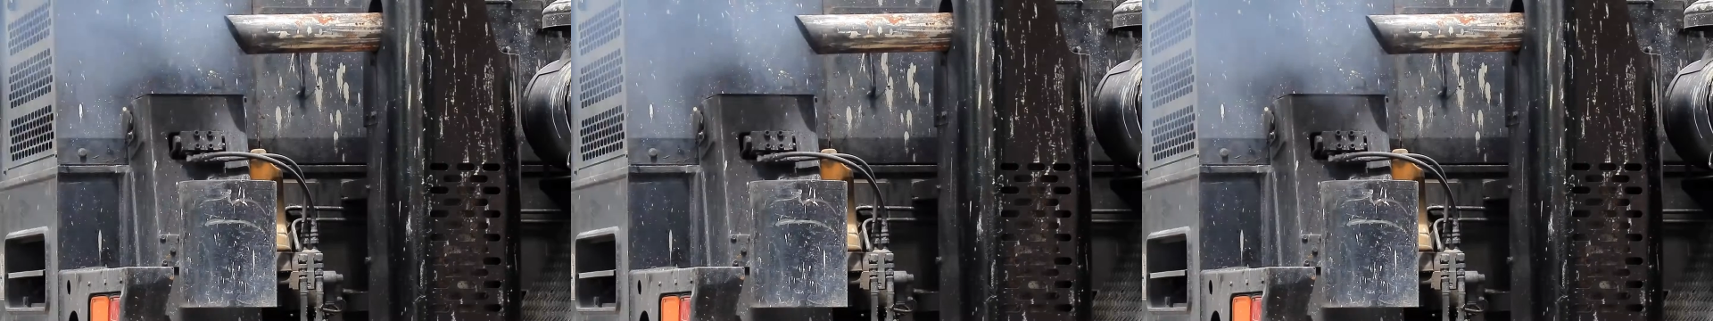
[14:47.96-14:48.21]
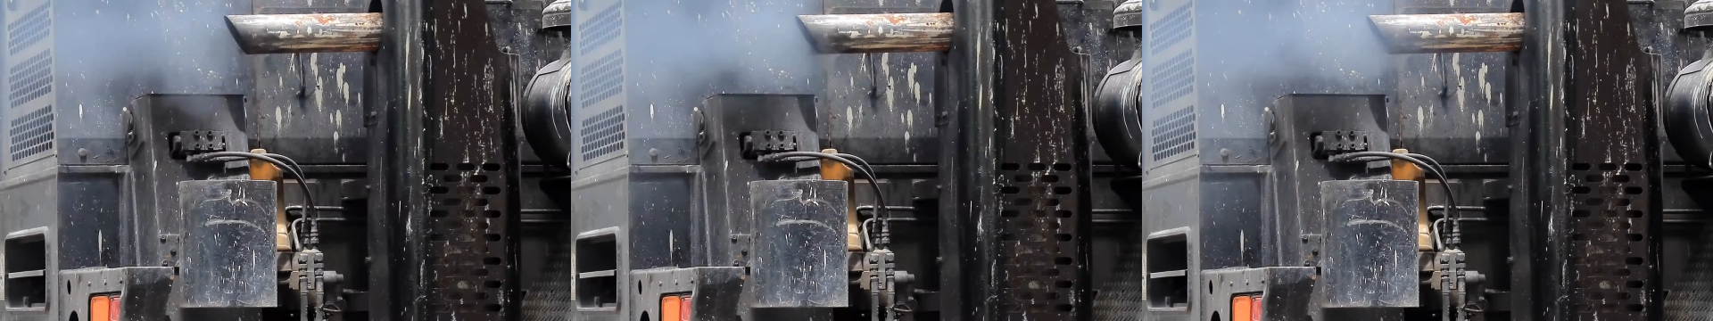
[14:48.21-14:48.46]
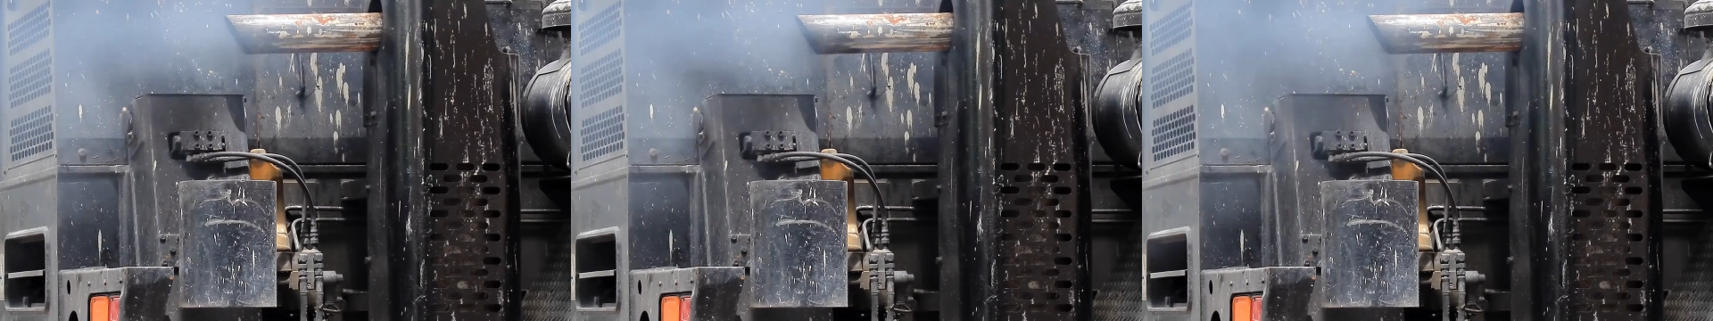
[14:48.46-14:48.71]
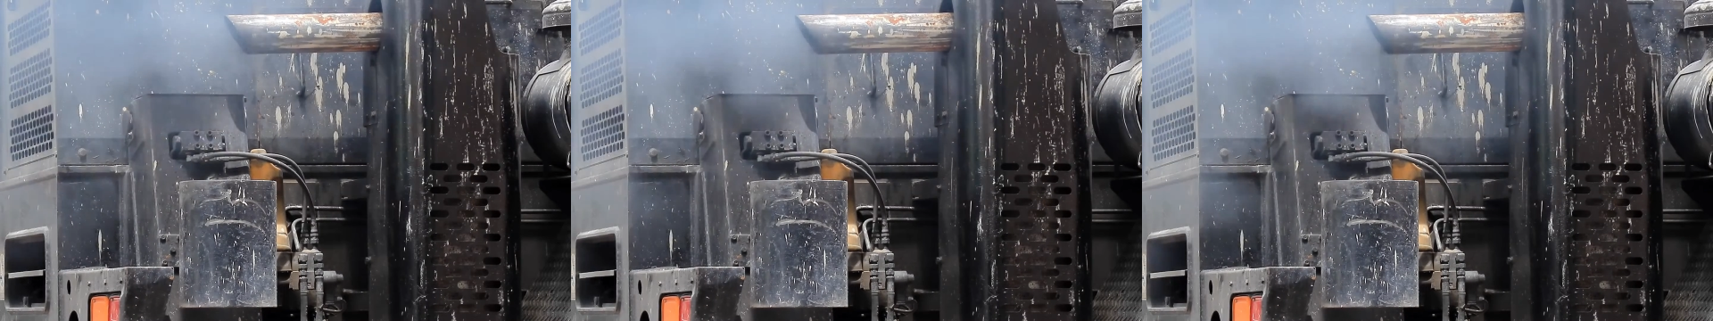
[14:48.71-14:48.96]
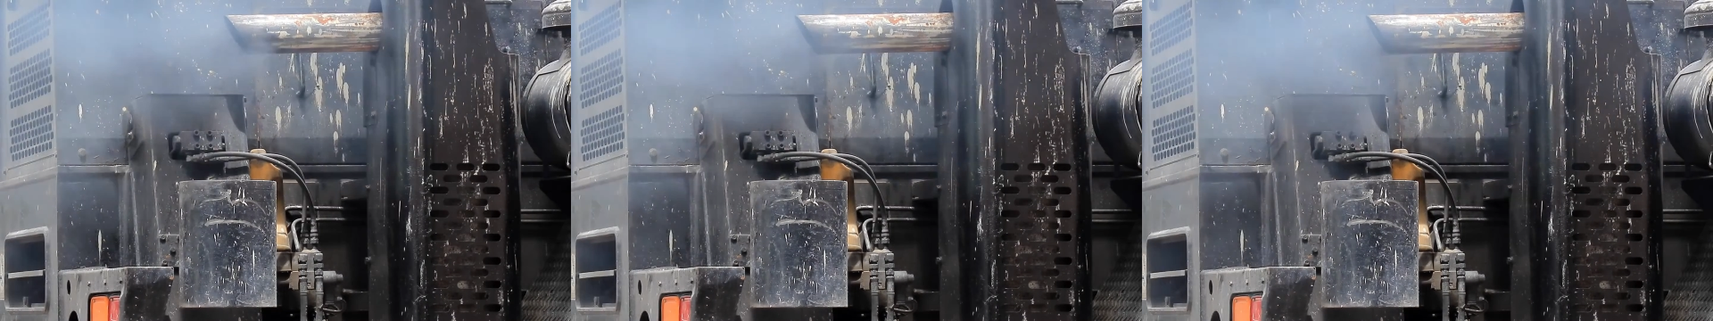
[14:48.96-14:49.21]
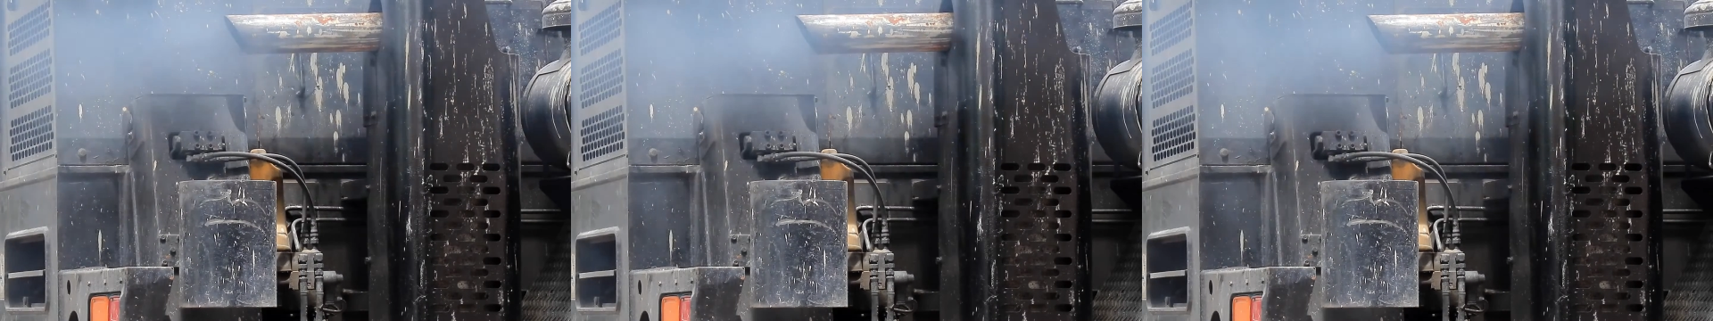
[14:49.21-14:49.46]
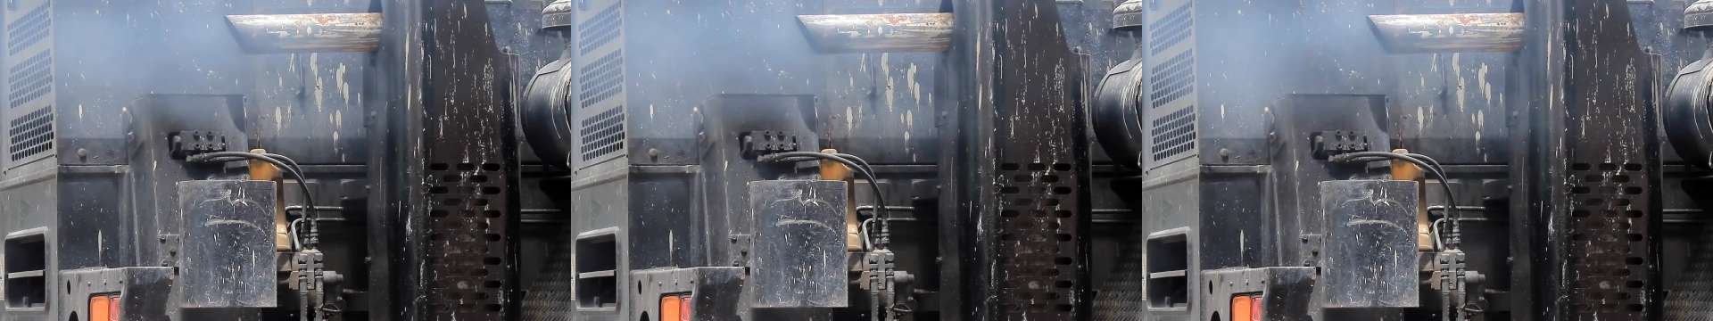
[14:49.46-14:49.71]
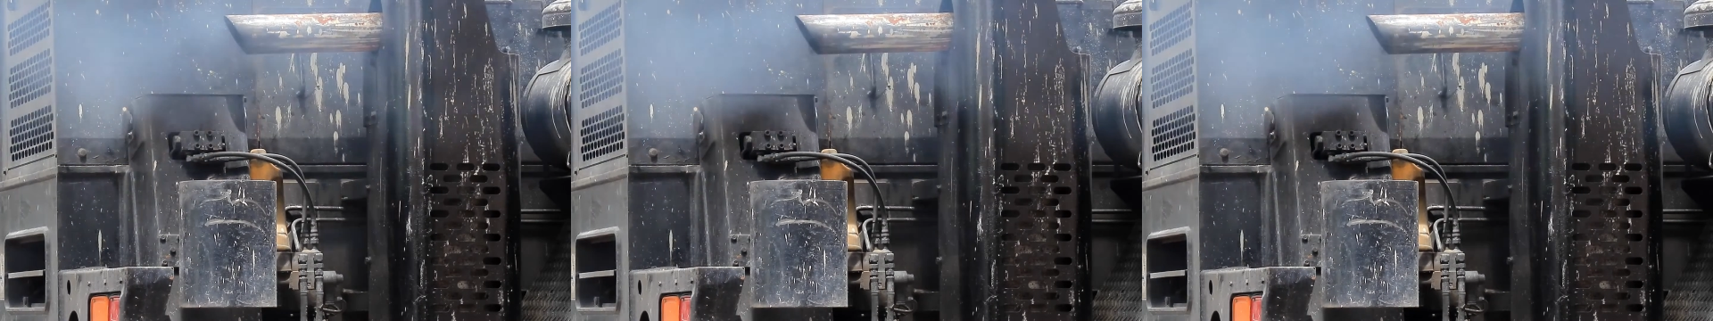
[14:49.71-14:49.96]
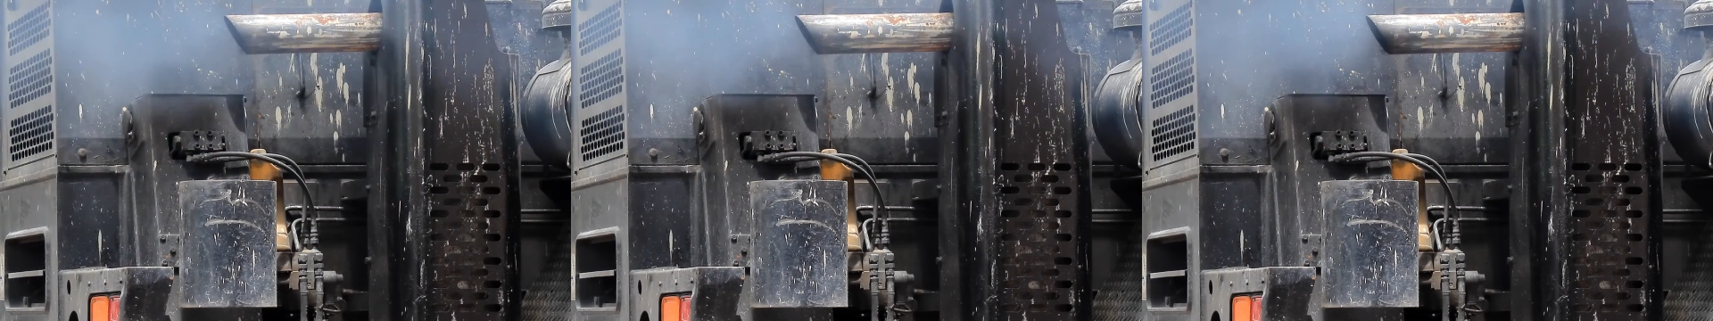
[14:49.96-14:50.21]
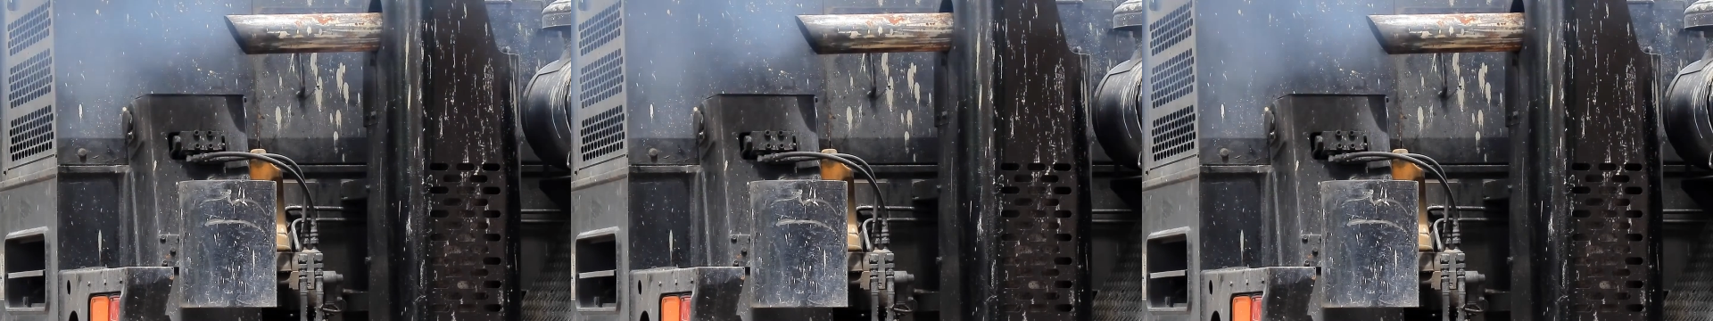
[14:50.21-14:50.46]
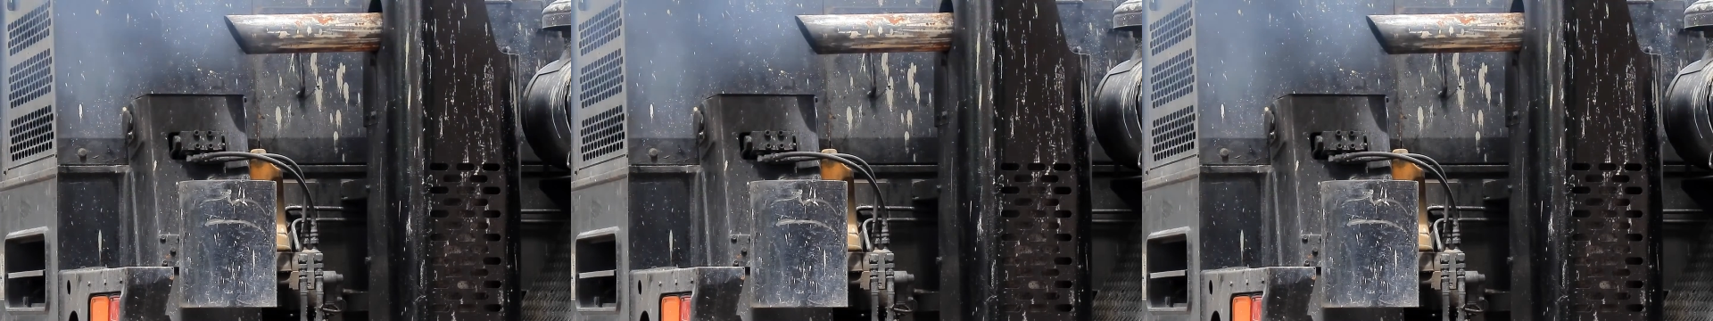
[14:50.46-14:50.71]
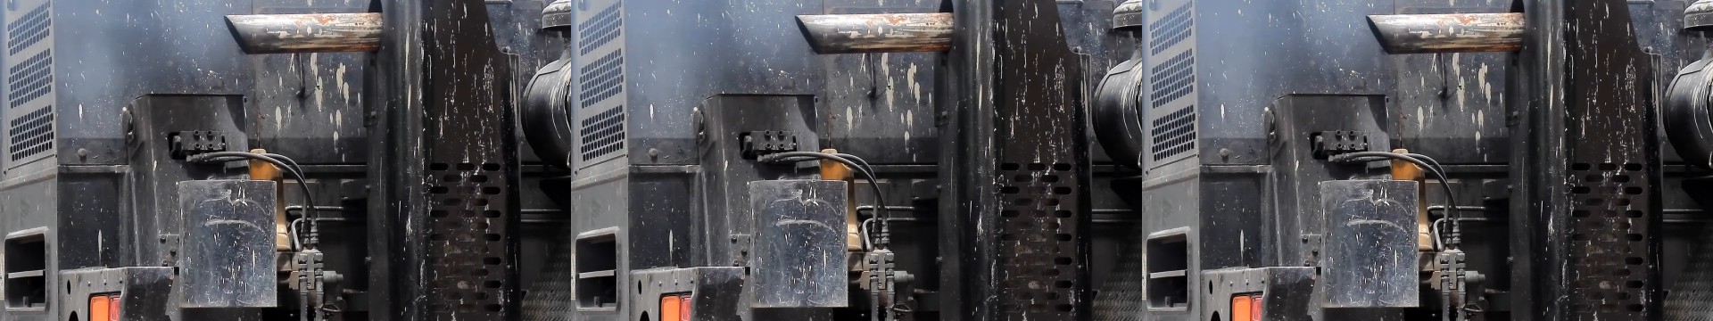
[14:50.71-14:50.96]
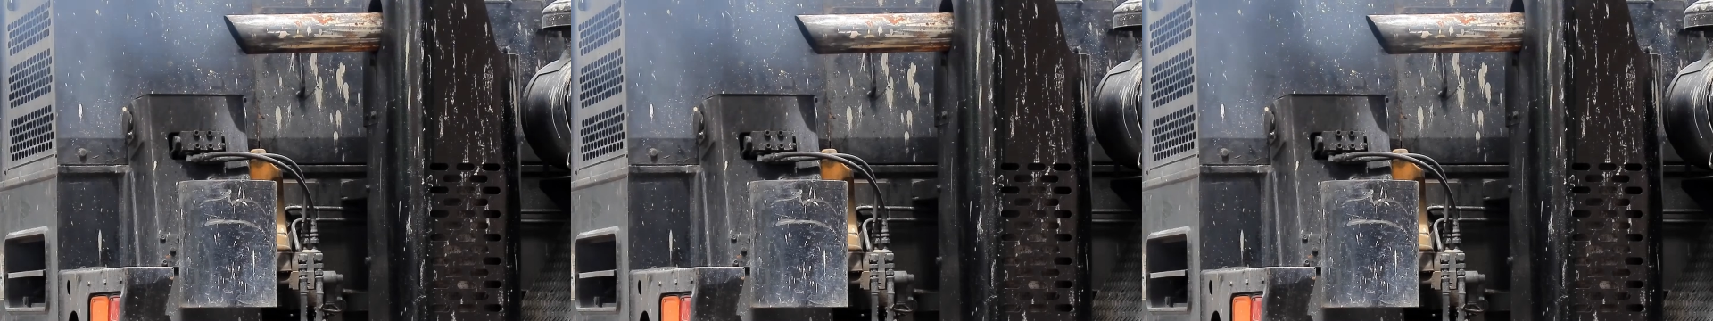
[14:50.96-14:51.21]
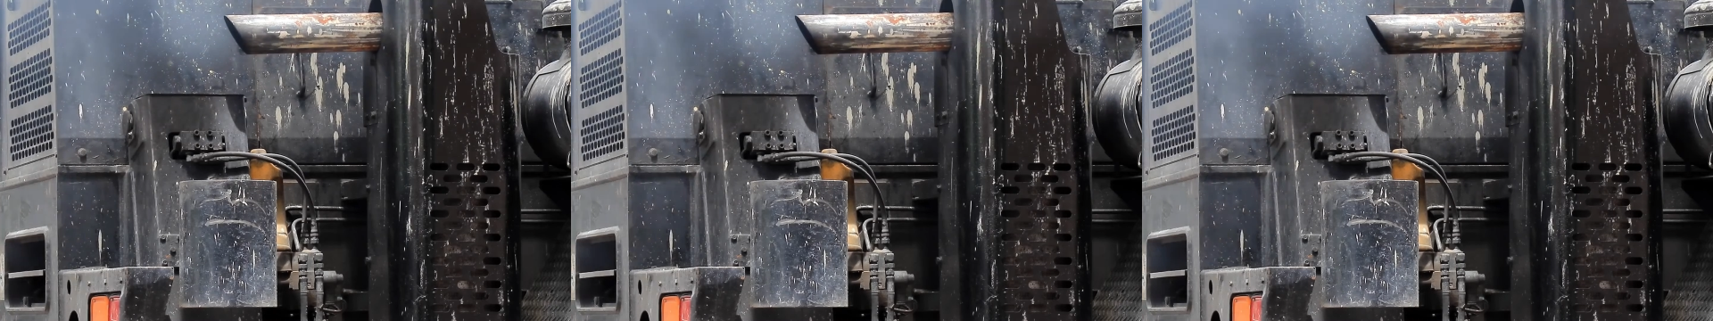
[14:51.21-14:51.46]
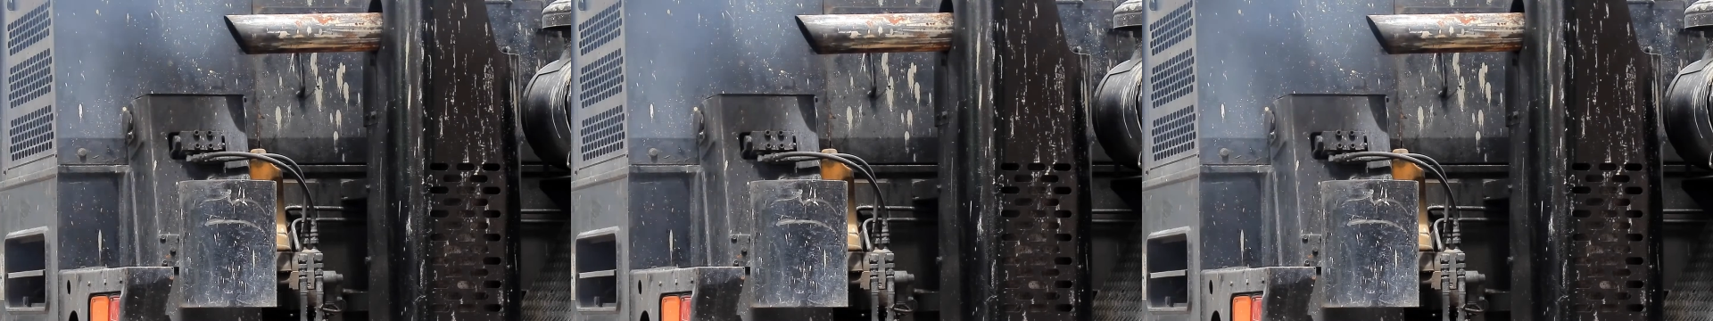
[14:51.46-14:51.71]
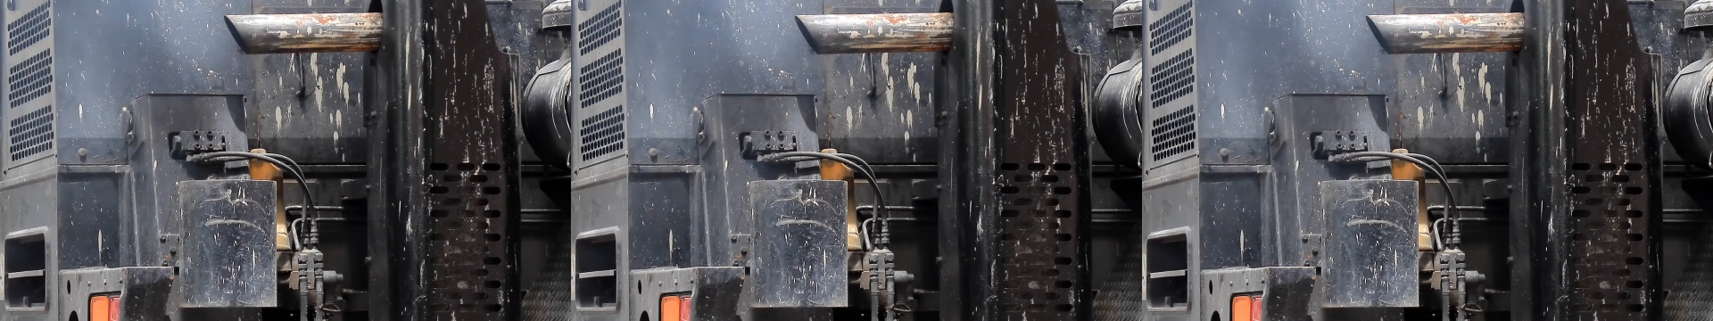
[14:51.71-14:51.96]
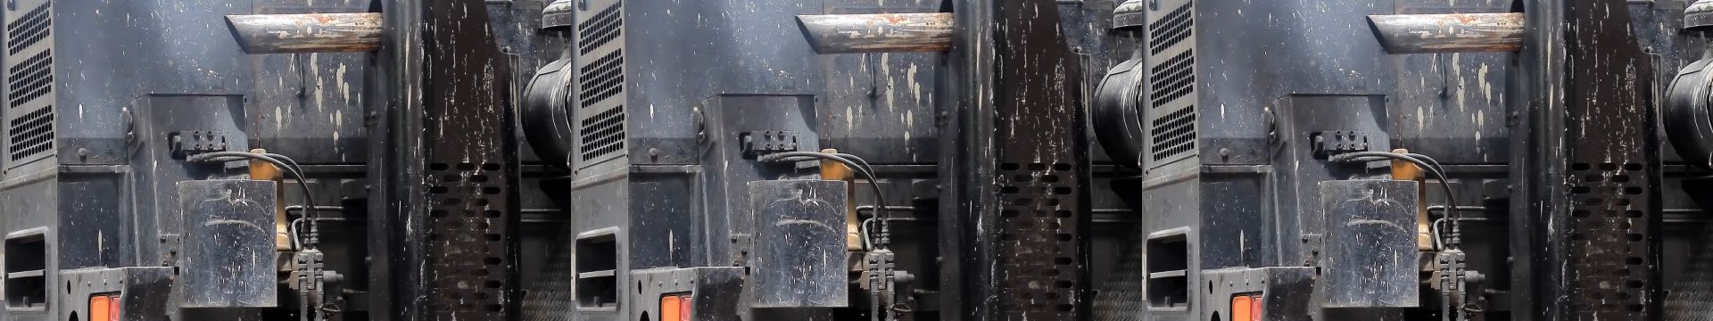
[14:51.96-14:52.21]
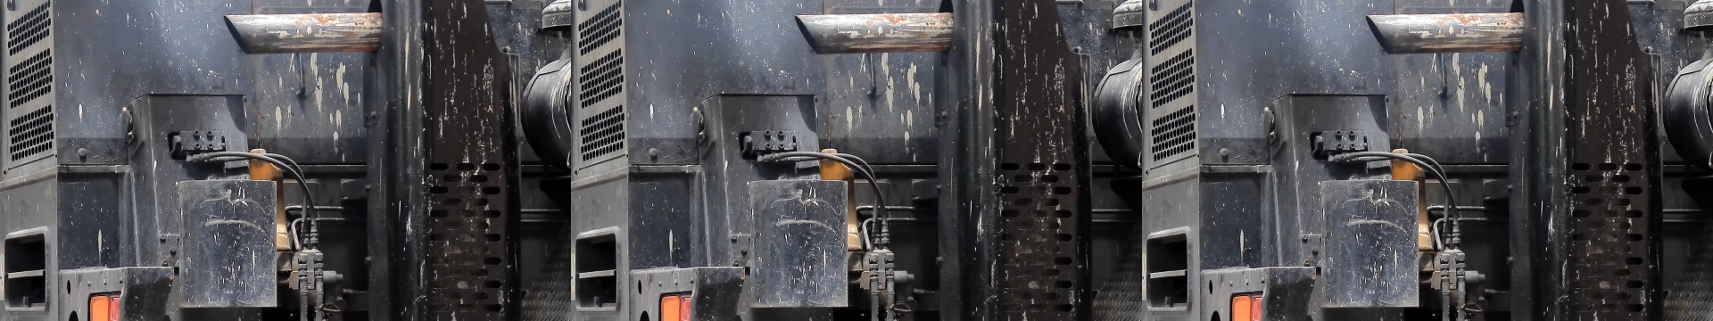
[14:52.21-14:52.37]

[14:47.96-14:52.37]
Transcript: Nobody's mouth can be seen.